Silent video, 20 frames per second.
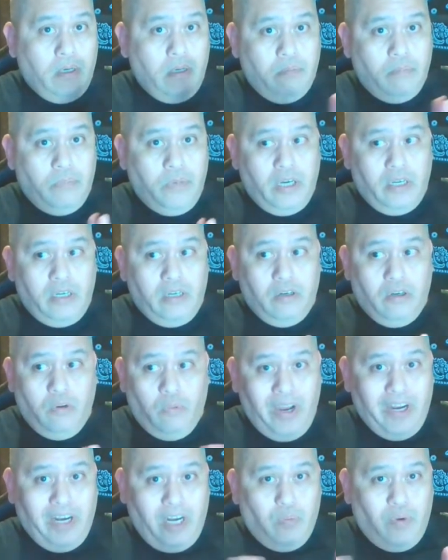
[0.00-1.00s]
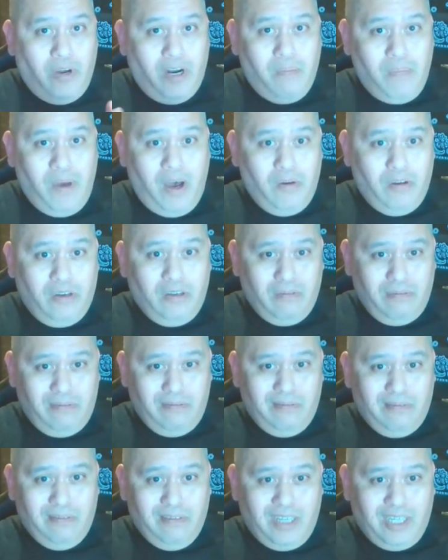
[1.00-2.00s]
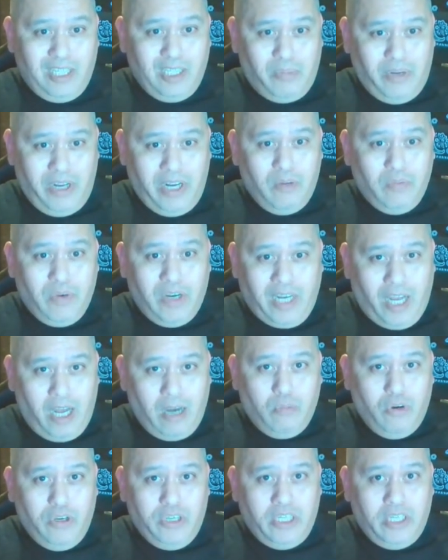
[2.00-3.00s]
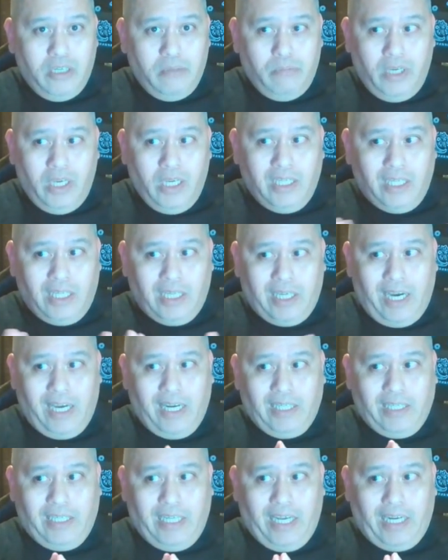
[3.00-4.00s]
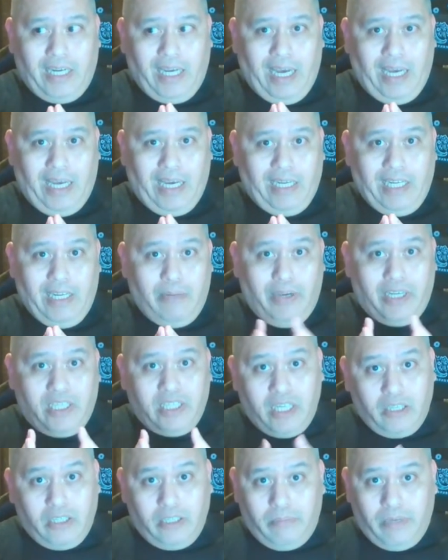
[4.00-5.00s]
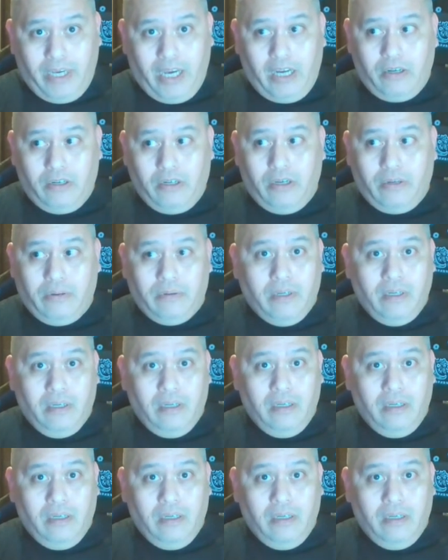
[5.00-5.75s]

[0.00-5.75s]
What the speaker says: But the way they went about explaining what cowboy shit means, it kind of like didn't make sense to me. I don't know.